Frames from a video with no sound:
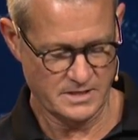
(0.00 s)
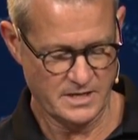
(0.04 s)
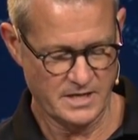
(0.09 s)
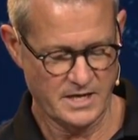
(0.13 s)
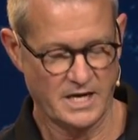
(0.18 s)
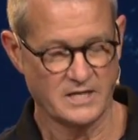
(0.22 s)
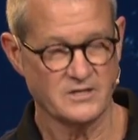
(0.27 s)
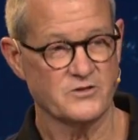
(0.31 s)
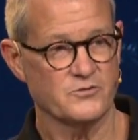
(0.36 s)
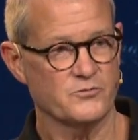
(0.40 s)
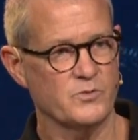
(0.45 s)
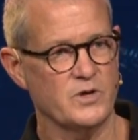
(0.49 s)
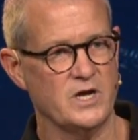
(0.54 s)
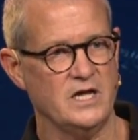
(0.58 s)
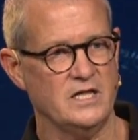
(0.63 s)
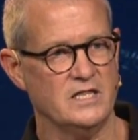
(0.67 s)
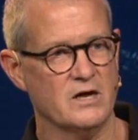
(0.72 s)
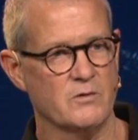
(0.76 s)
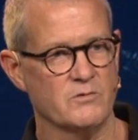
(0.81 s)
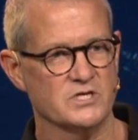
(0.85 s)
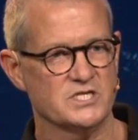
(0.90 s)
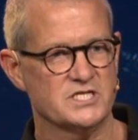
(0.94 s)
and 3.
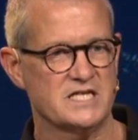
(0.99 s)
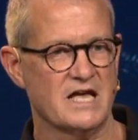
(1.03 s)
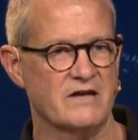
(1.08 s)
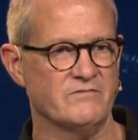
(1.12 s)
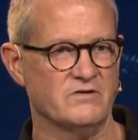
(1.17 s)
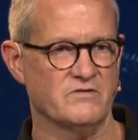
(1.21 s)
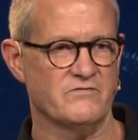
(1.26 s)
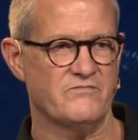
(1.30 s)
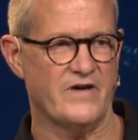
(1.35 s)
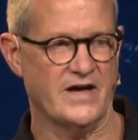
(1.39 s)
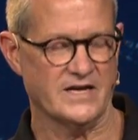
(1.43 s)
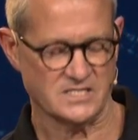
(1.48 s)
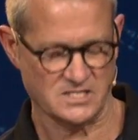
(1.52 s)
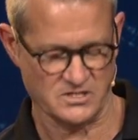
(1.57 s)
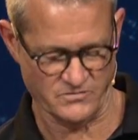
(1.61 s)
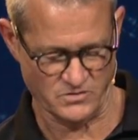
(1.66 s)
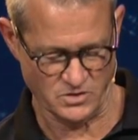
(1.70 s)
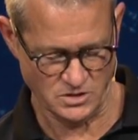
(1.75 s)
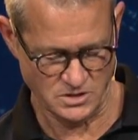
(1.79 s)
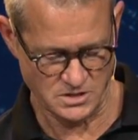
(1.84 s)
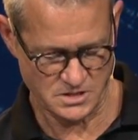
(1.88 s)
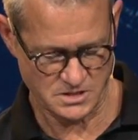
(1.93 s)
There were 7
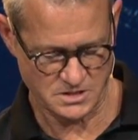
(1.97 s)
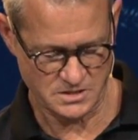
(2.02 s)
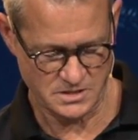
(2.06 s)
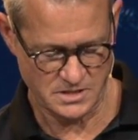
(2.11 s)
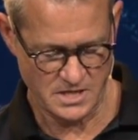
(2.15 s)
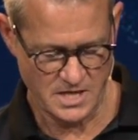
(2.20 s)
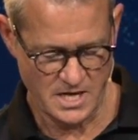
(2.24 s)
festivals.